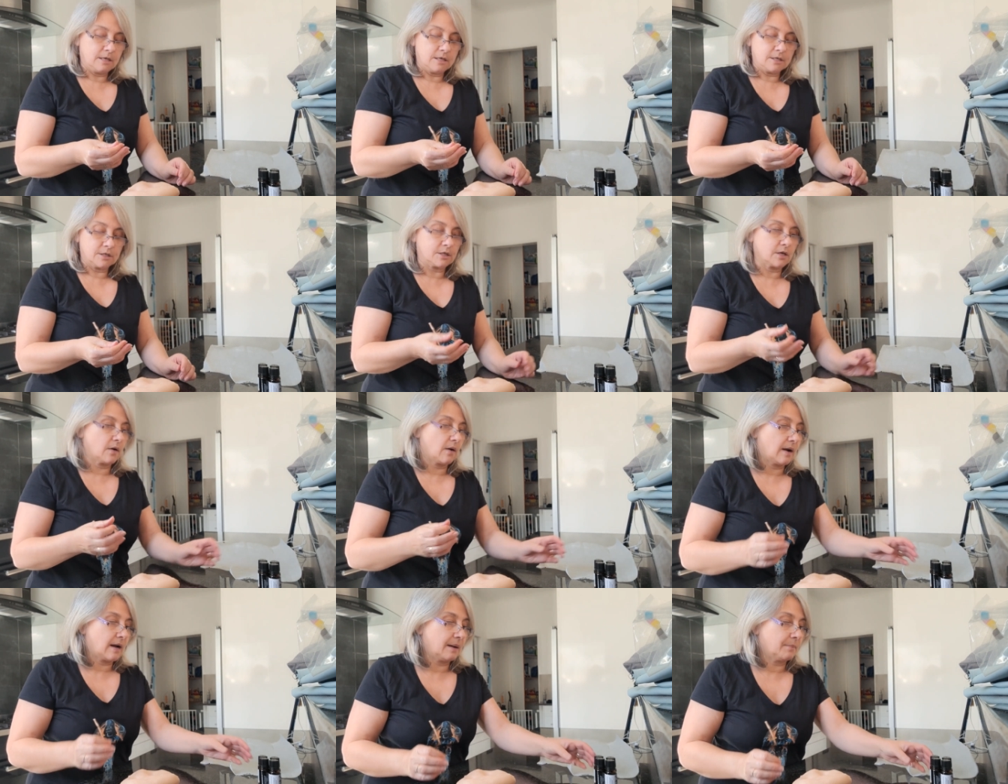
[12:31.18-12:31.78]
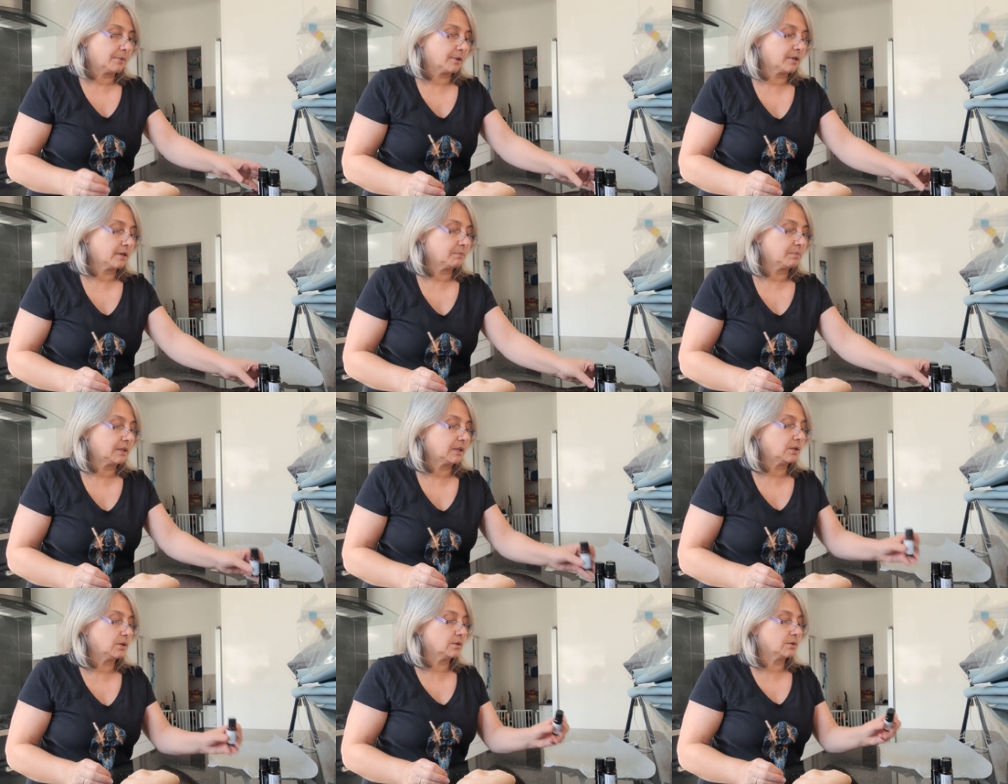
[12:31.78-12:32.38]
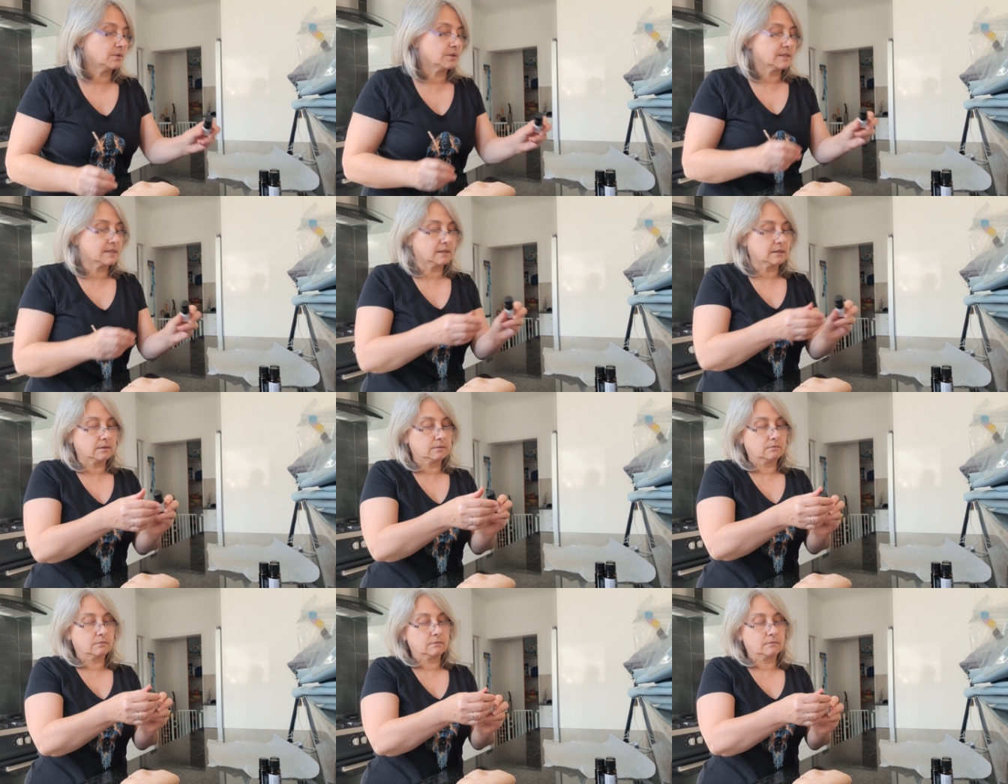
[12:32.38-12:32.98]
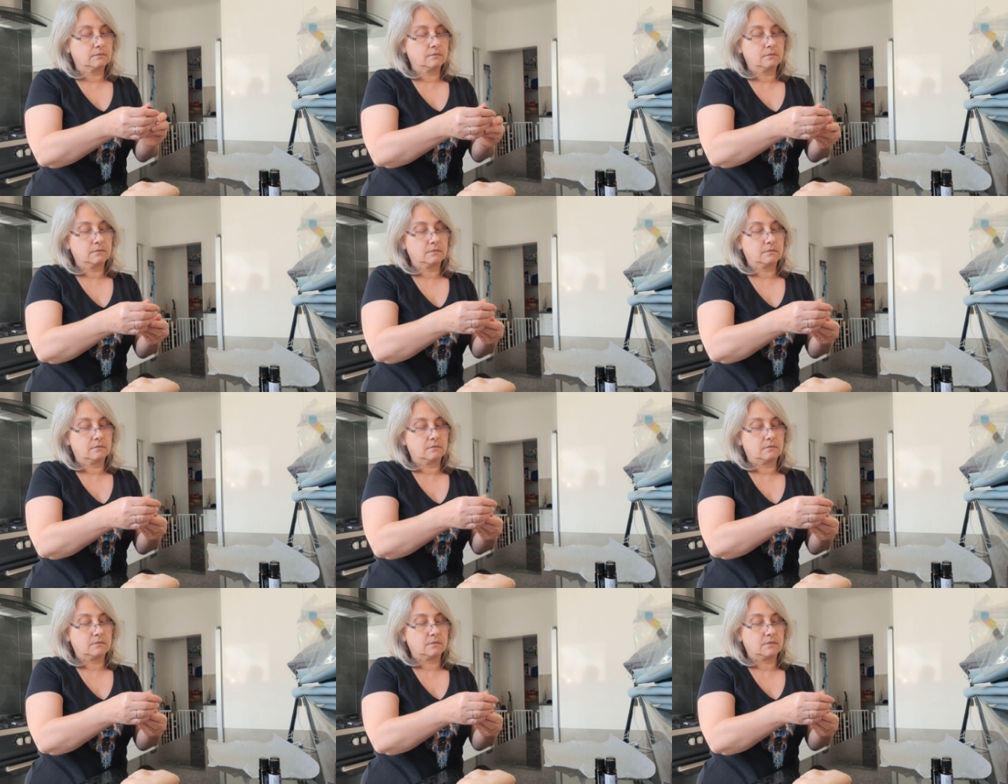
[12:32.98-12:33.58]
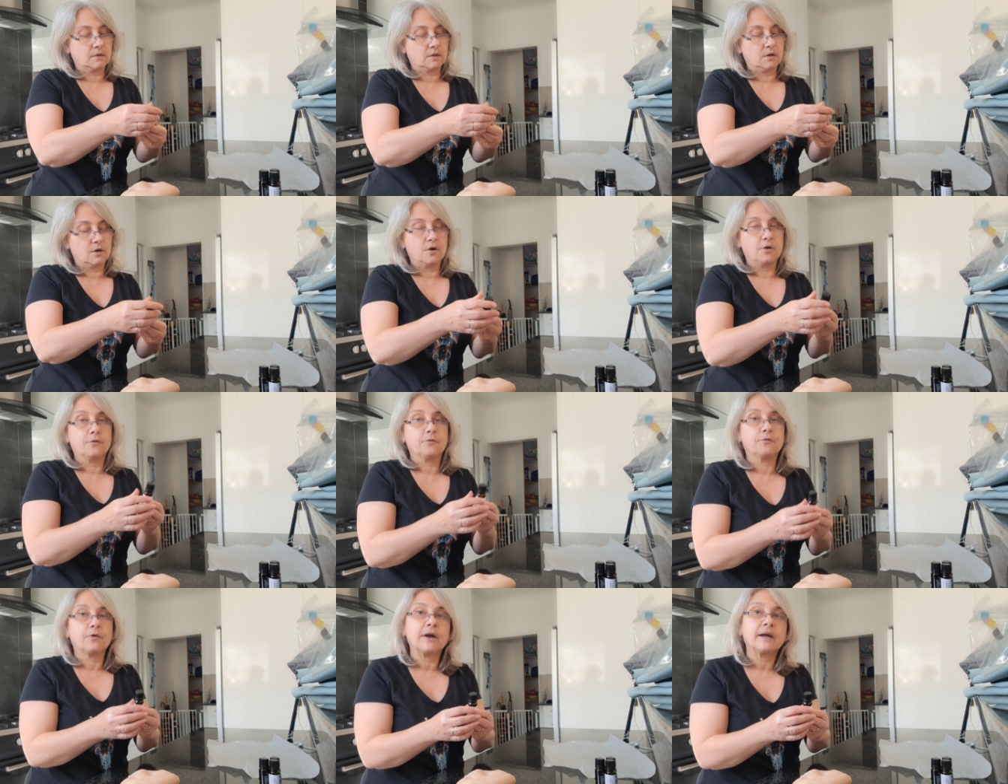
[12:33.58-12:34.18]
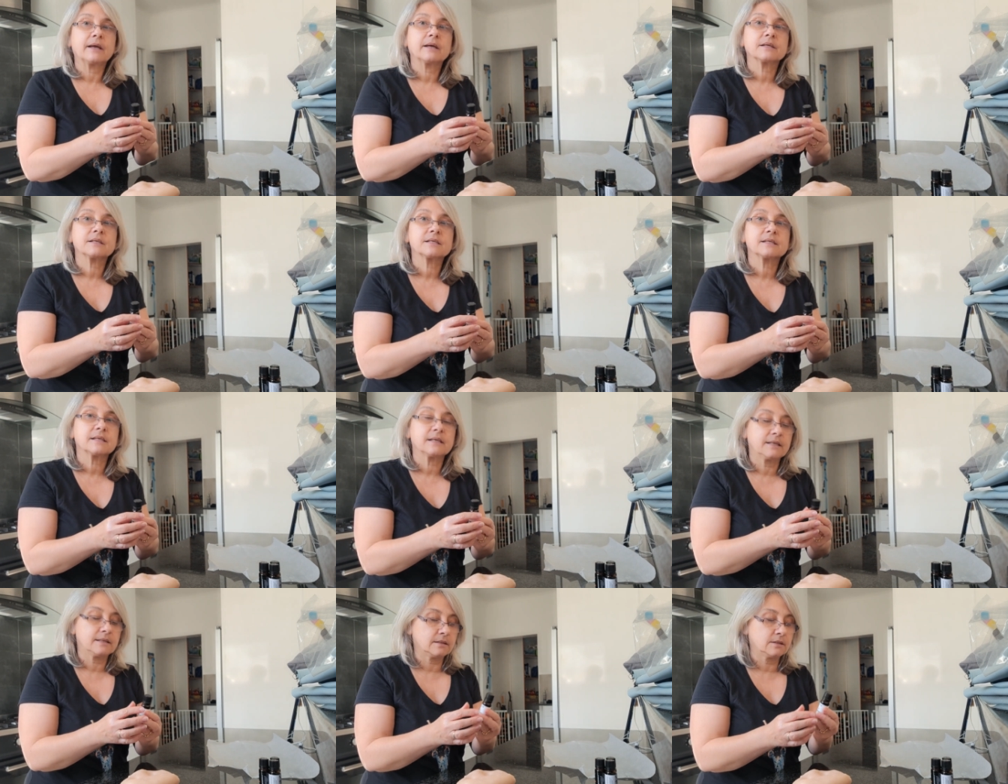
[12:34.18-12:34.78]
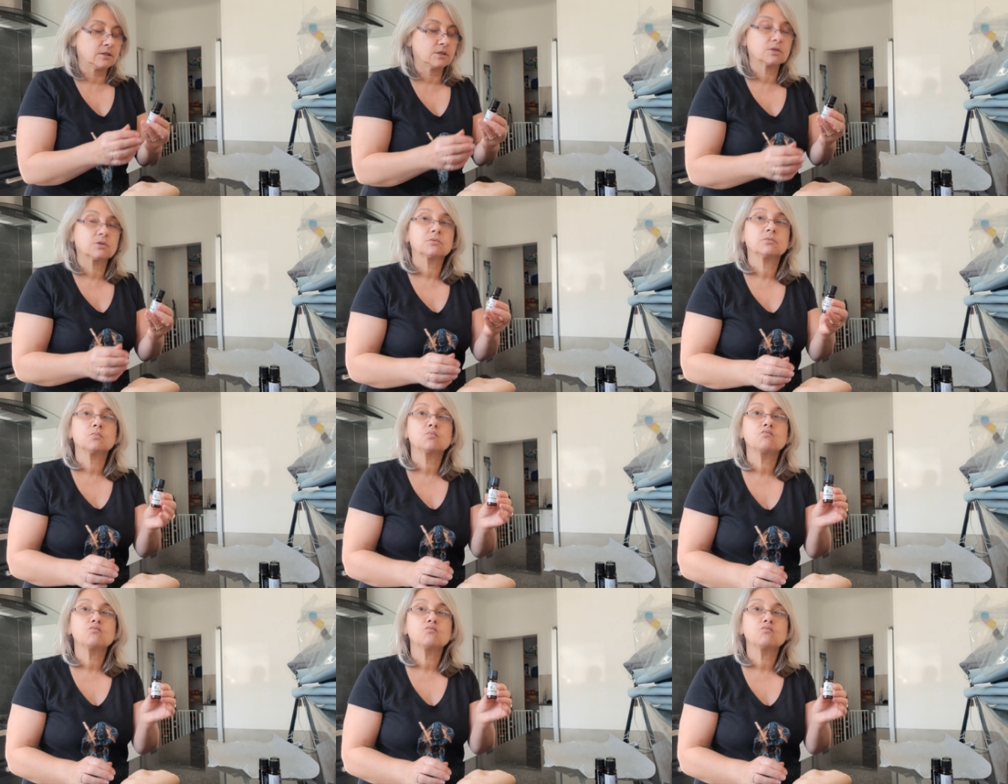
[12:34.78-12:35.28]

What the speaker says: So I'm going to be using frankincense,